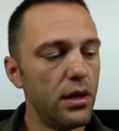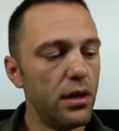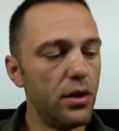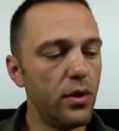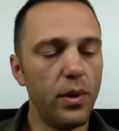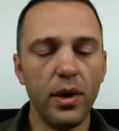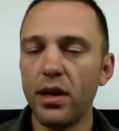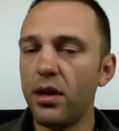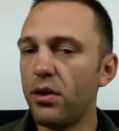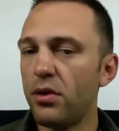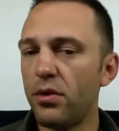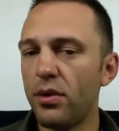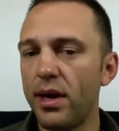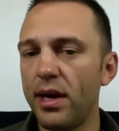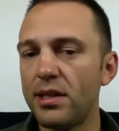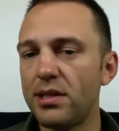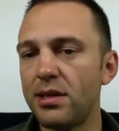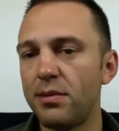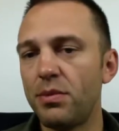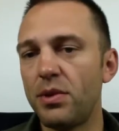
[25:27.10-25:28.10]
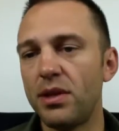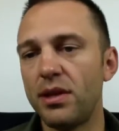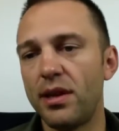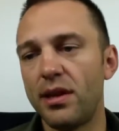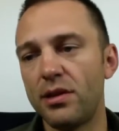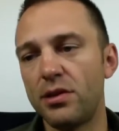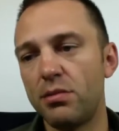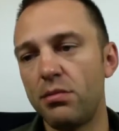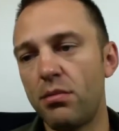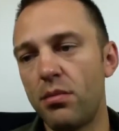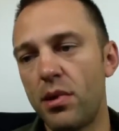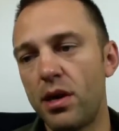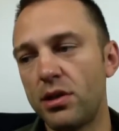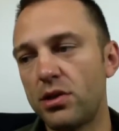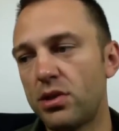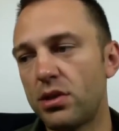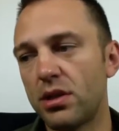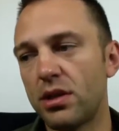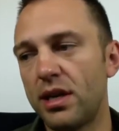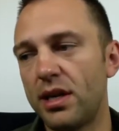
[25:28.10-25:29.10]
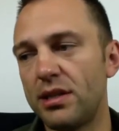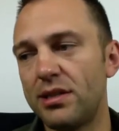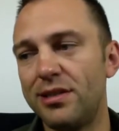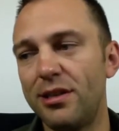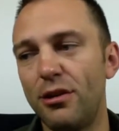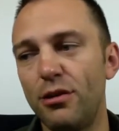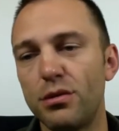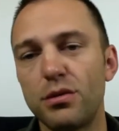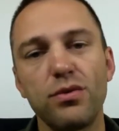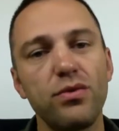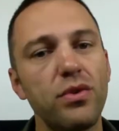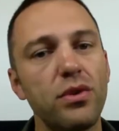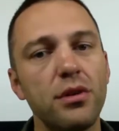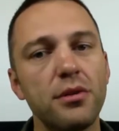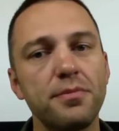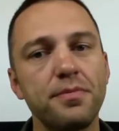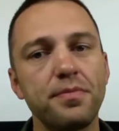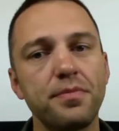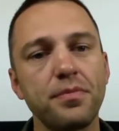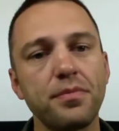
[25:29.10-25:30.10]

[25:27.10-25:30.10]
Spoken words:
we can create something that is much less useful